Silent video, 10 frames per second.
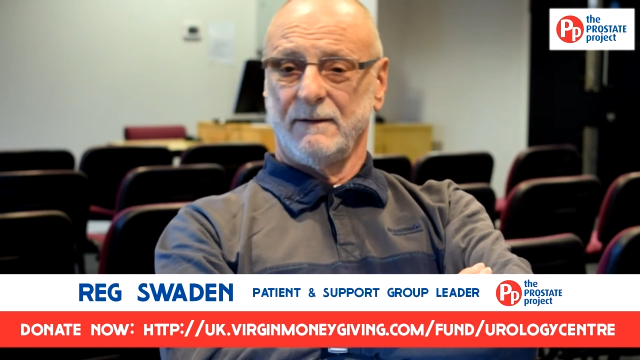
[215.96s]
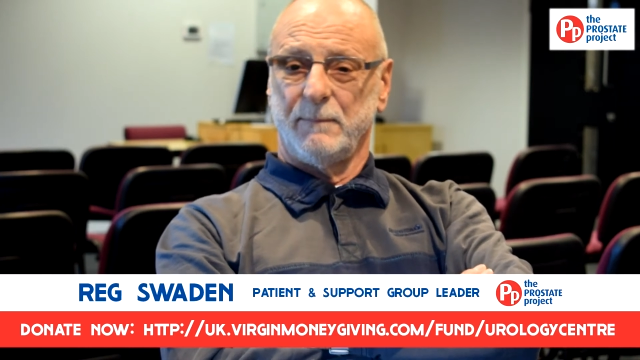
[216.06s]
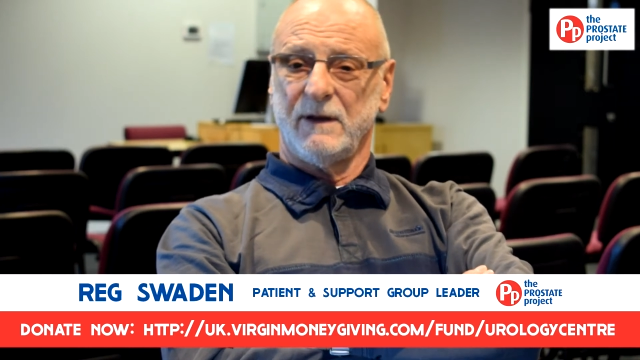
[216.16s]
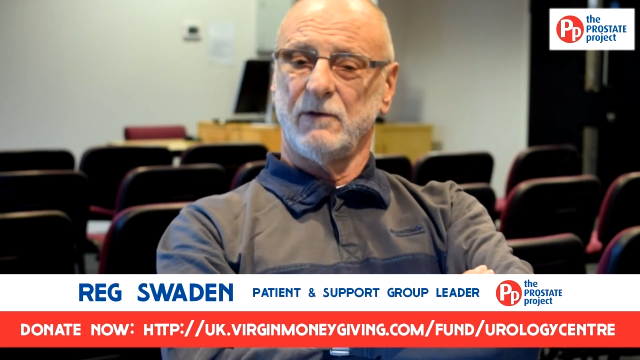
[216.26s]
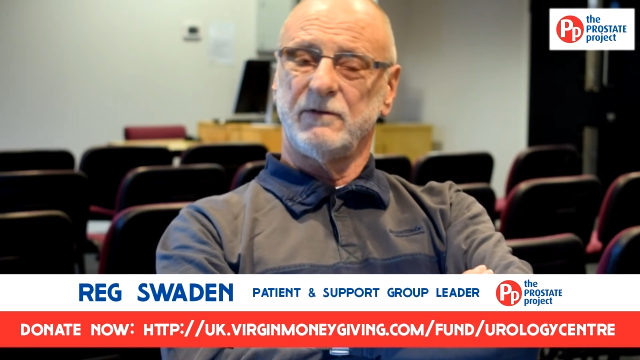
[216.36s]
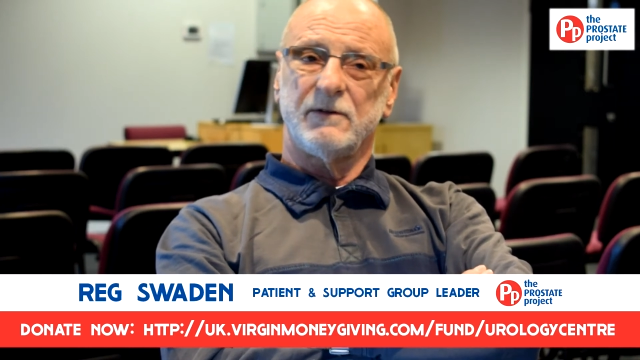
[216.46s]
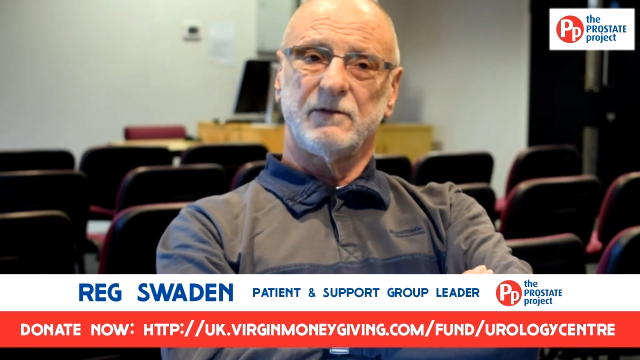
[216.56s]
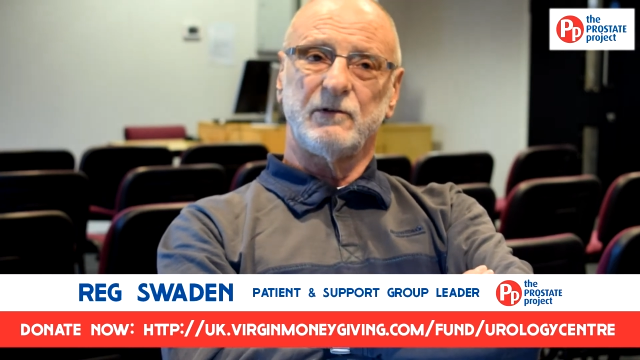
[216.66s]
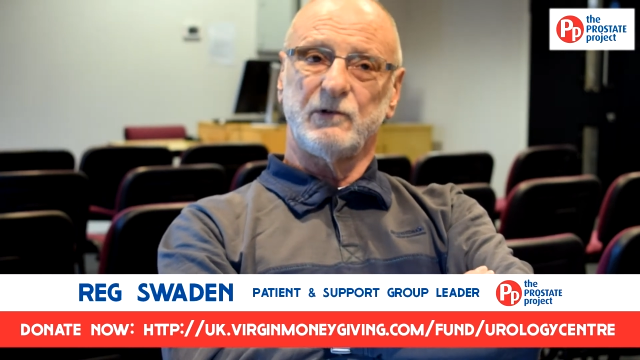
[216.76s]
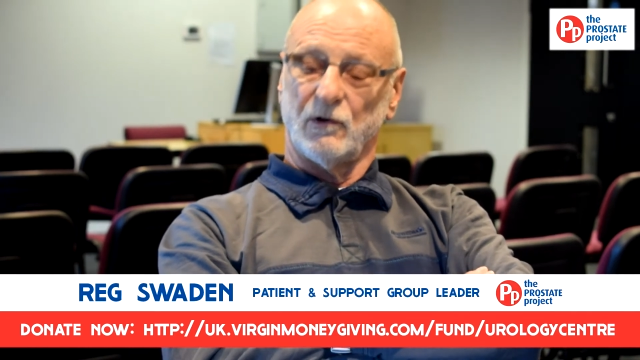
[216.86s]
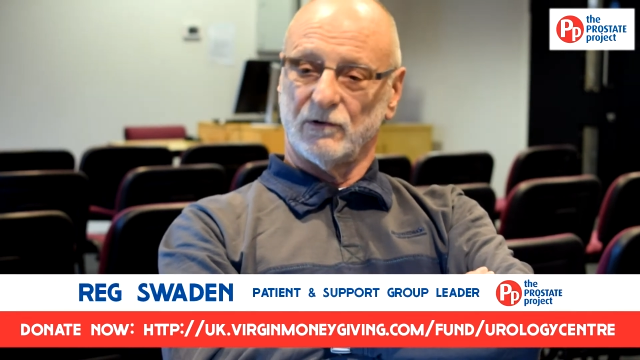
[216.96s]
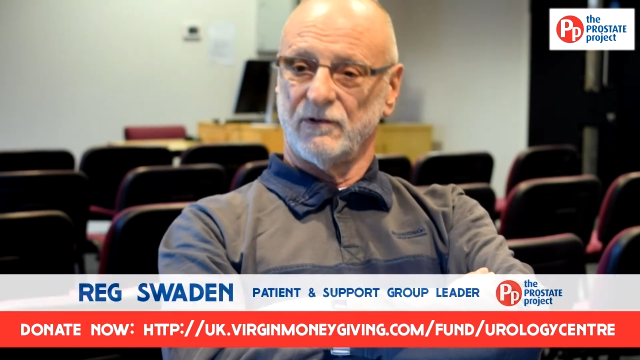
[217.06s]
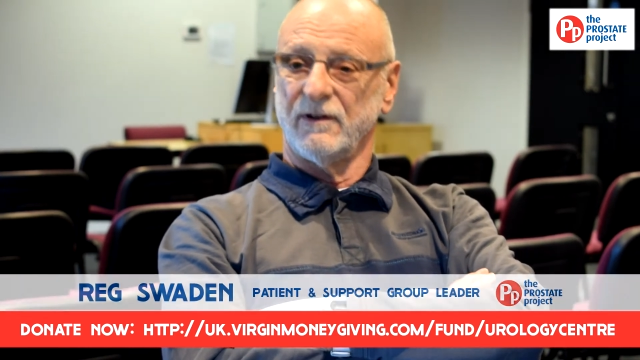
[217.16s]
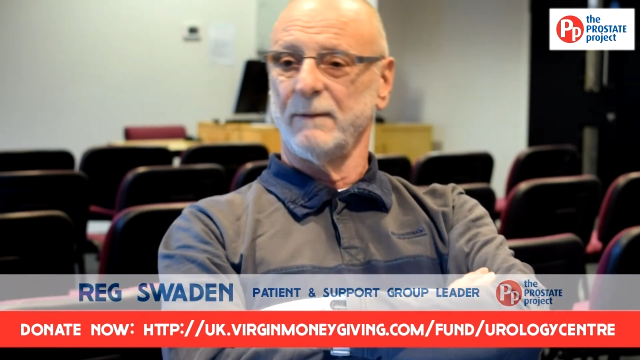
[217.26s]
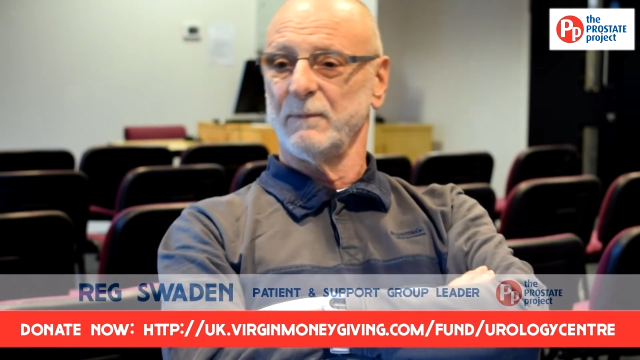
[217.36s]
because it's a shock
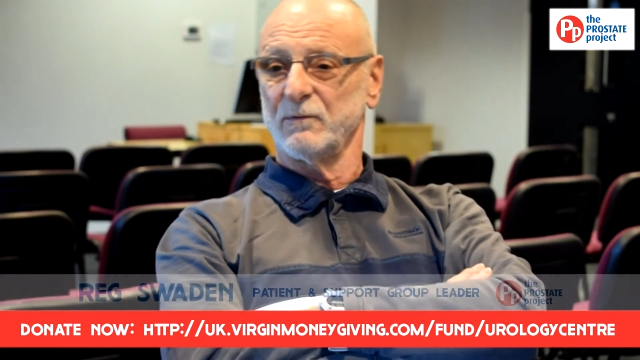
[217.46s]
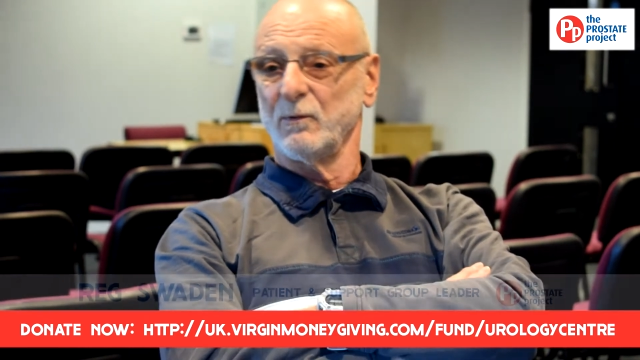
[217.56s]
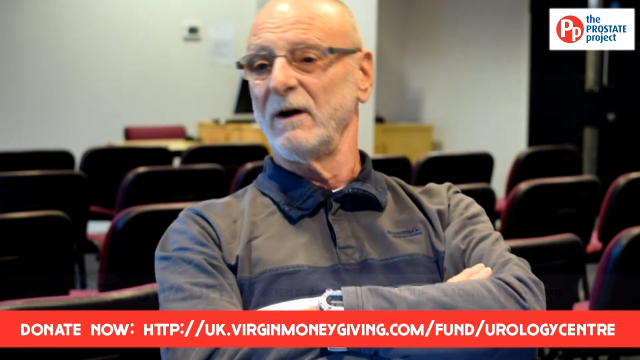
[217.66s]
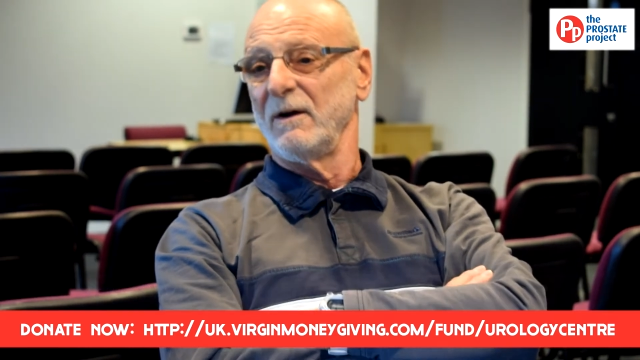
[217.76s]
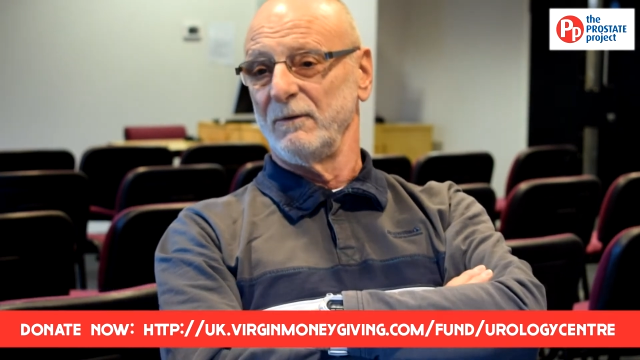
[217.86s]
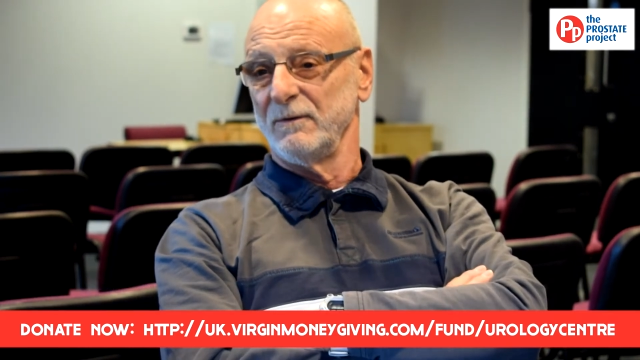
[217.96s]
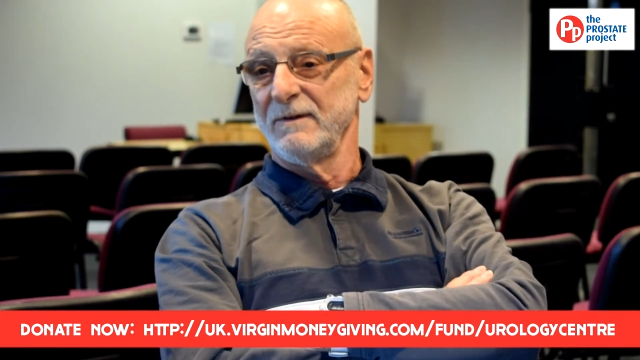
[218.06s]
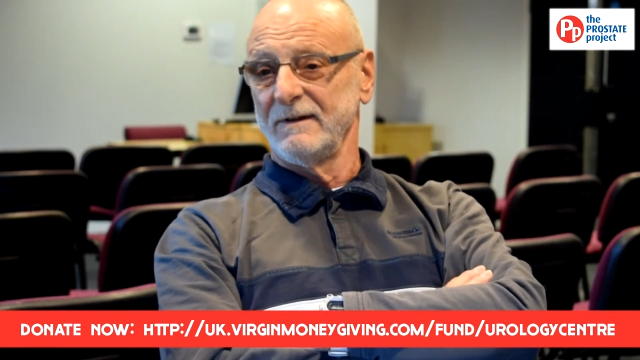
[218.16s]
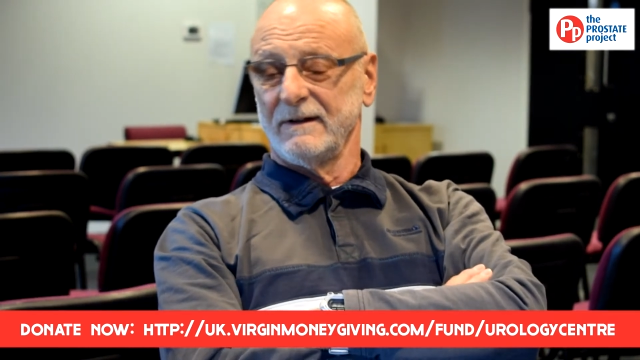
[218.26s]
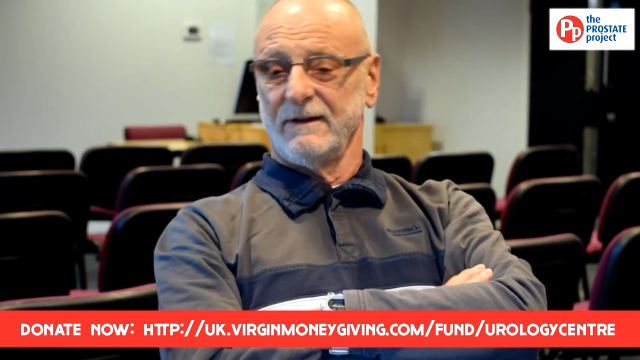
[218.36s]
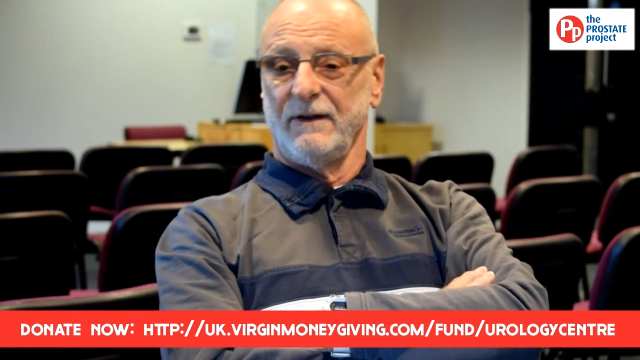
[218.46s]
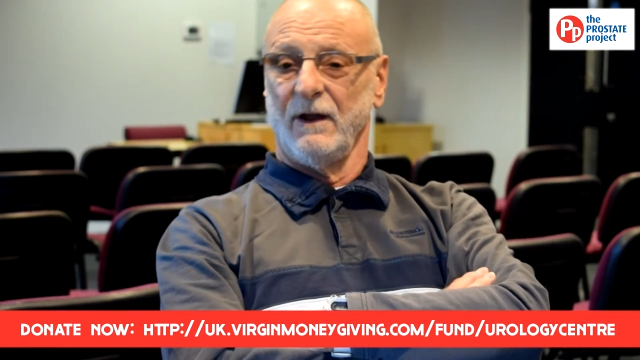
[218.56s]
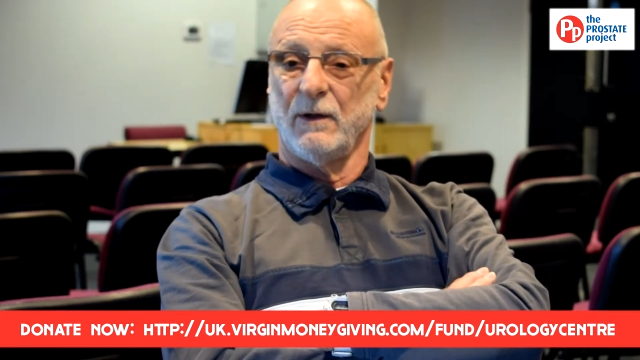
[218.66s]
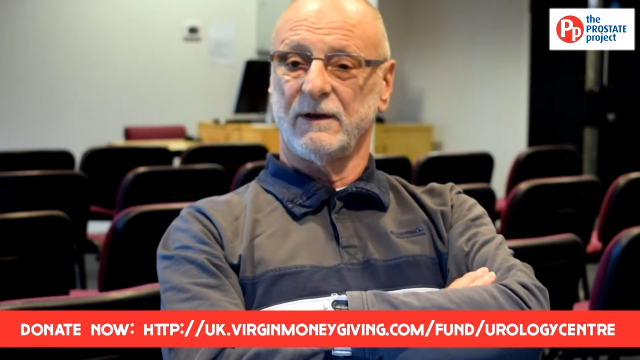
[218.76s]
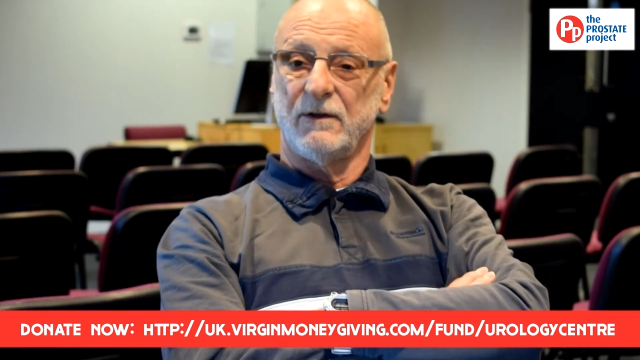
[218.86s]
to them as well,
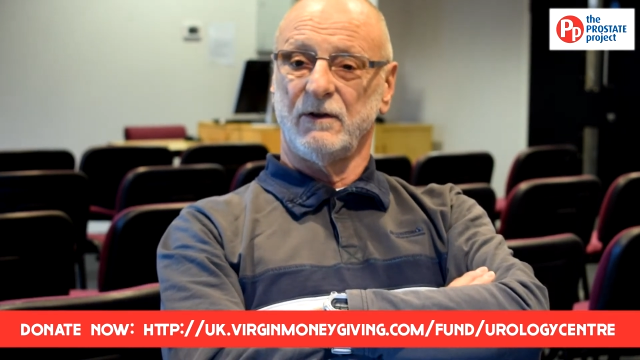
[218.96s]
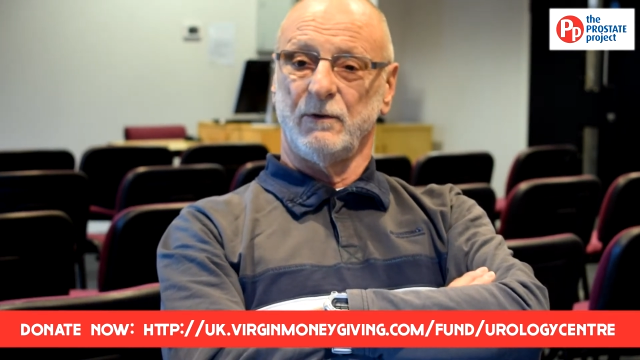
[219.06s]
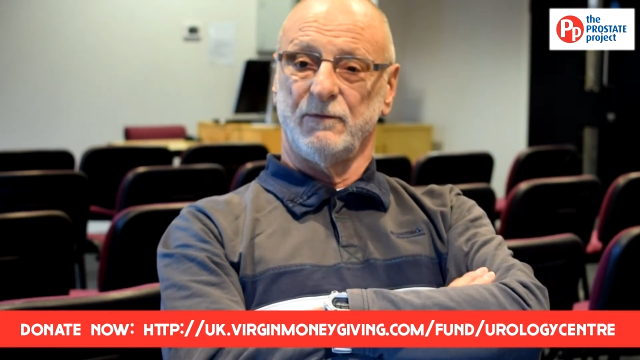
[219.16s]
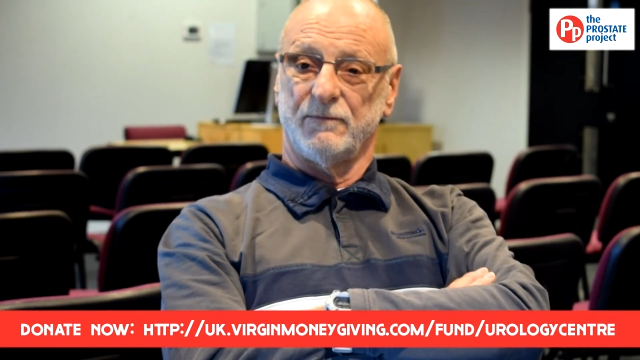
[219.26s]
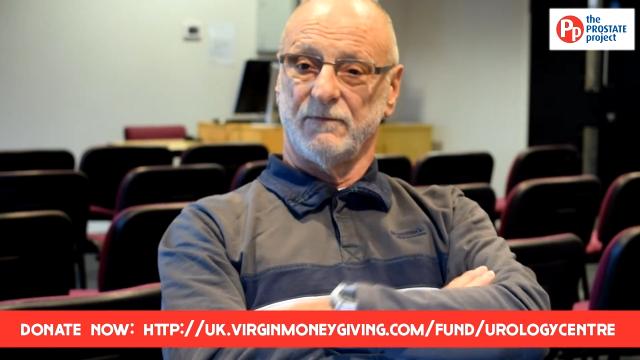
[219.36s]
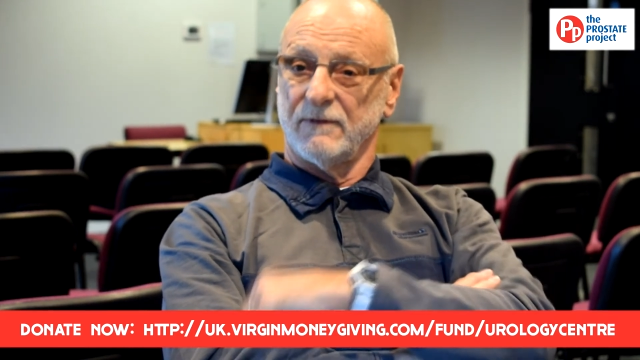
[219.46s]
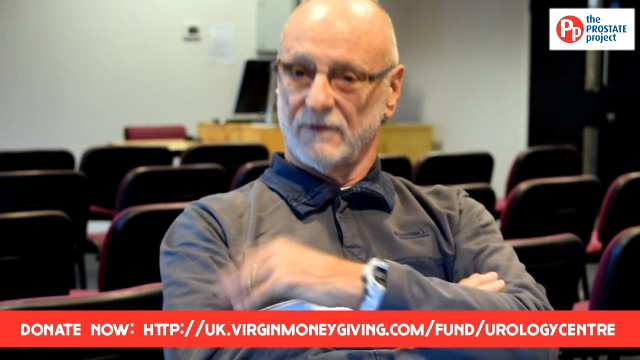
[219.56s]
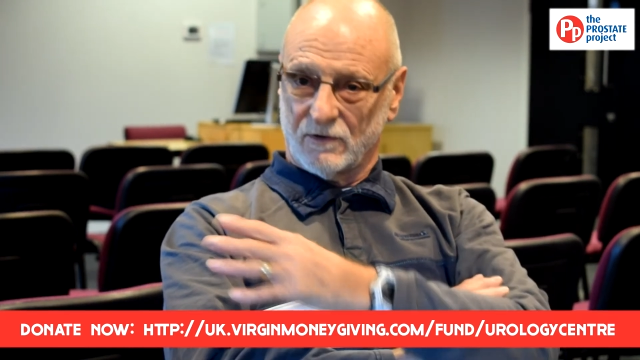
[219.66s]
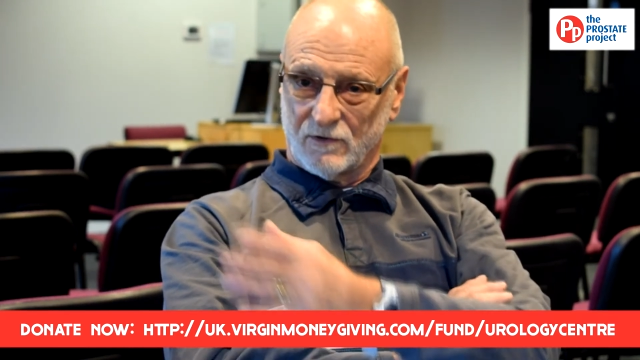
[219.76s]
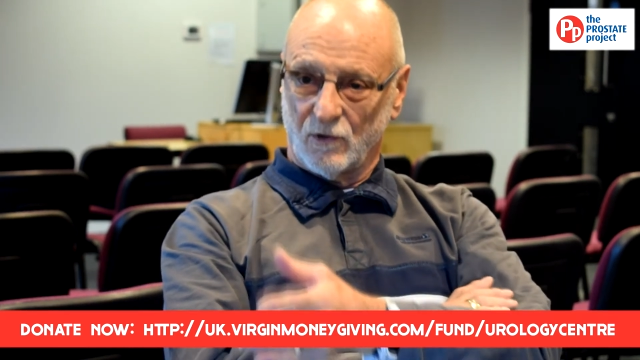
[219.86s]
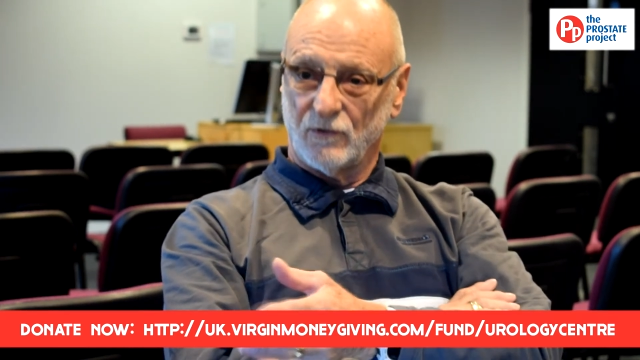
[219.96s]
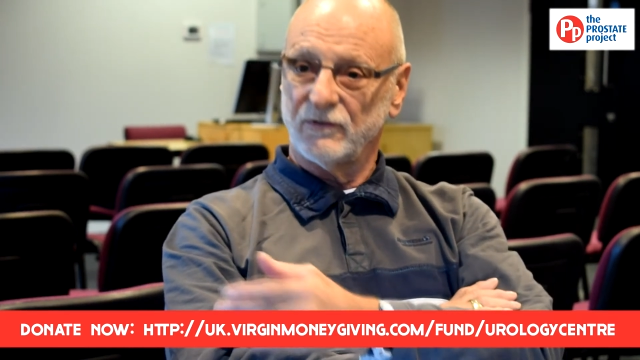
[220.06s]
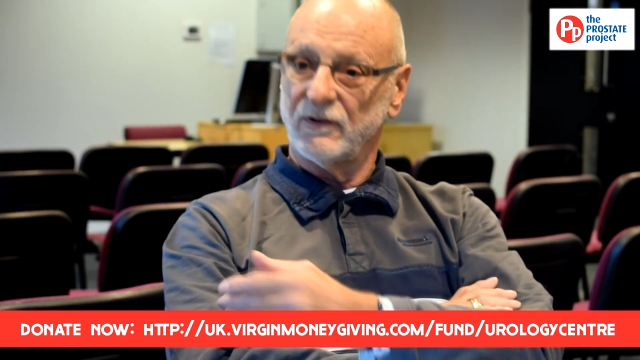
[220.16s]
knowing that you've got